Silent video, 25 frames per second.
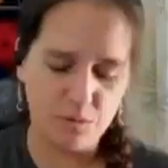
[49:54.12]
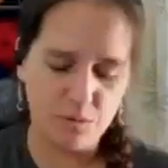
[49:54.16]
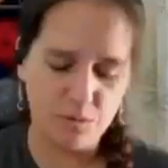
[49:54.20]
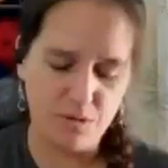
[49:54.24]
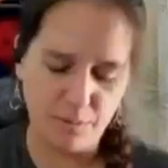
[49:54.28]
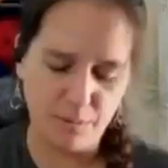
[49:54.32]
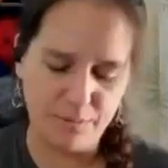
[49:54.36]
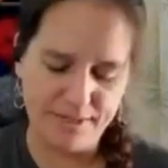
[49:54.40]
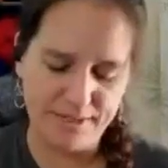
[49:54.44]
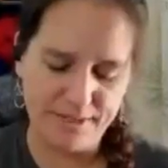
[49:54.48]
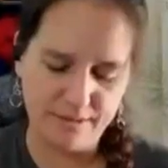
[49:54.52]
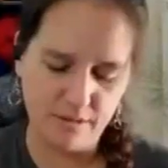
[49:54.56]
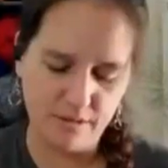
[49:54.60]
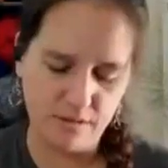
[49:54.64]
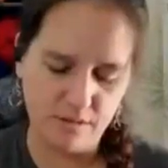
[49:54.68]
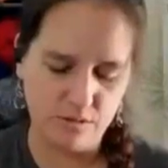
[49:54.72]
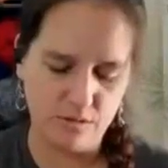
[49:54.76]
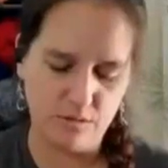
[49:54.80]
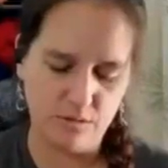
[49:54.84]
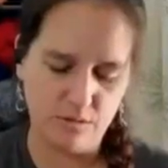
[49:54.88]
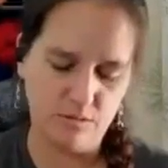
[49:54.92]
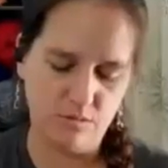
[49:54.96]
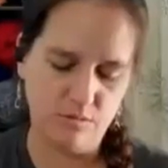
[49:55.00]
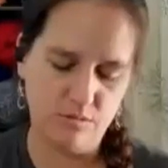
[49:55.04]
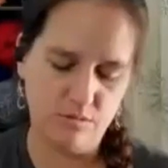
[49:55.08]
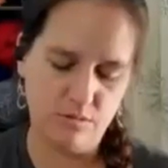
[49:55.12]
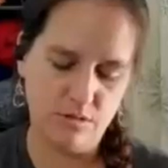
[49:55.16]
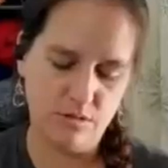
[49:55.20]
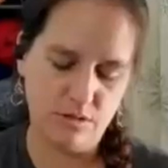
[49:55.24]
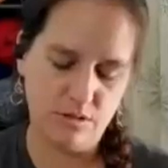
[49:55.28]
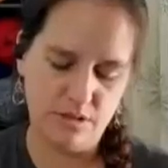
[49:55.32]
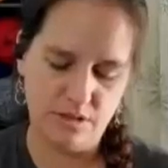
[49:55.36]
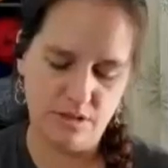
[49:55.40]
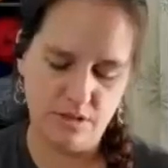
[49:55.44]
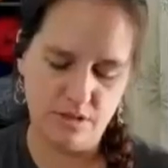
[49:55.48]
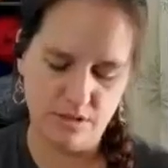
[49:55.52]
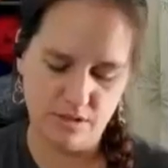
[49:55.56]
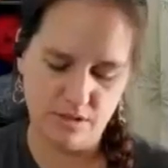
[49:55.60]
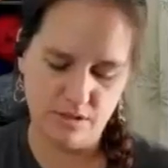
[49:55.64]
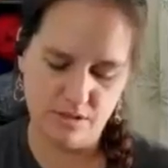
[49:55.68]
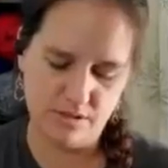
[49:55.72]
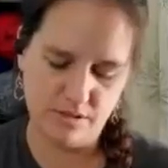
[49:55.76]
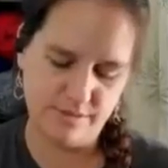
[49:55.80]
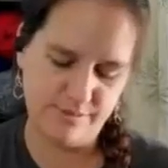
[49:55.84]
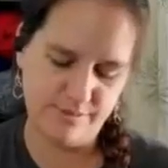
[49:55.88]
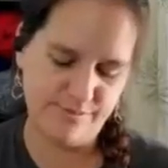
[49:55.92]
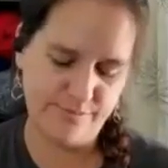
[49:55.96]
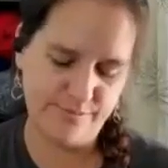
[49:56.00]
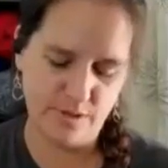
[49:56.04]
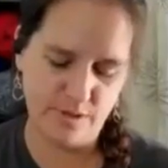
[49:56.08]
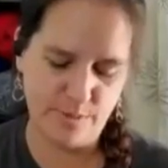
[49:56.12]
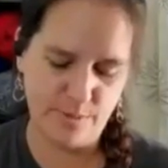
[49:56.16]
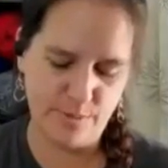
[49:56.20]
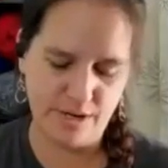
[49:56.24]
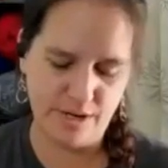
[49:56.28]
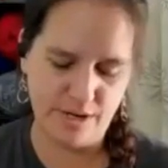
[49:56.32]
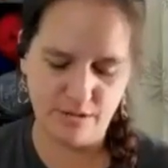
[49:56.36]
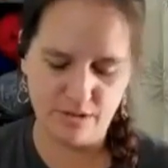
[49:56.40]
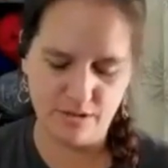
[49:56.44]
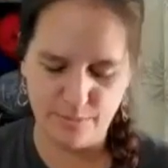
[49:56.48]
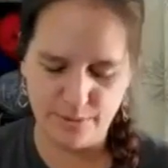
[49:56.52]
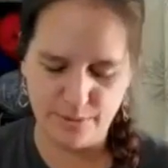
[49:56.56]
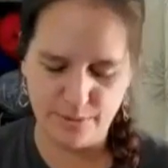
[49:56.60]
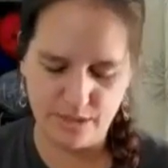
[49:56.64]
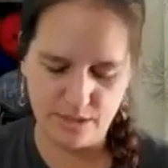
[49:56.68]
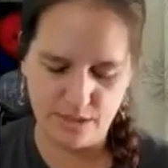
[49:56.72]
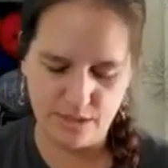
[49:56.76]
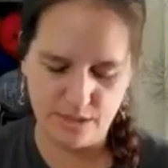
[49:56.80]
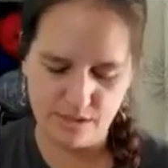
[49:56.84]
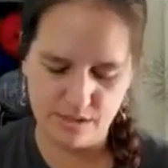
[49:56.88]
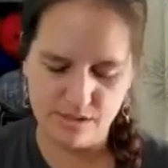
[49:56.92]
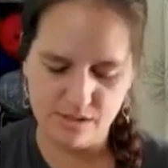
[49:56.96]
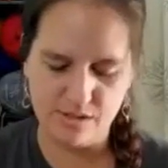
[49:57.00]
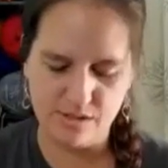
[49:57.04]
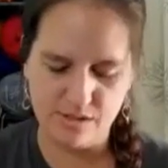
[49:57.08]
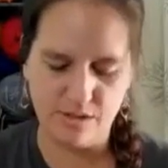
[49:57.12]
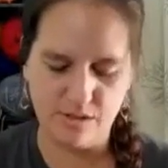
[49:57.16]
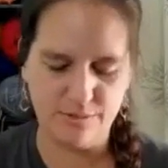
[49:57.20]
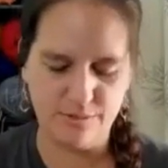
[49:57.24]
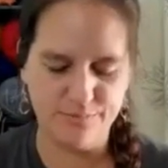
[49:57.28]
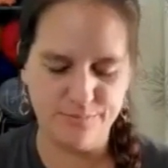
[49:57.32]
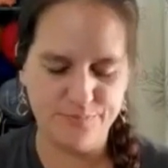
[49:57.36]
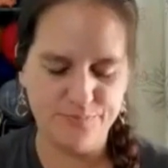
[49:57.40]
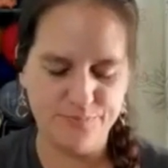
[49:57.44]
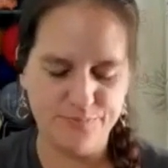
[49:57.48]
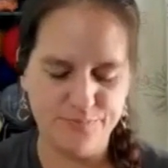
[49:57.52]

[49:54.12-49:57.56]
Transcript: Pigment, who is apparently a butthead, so.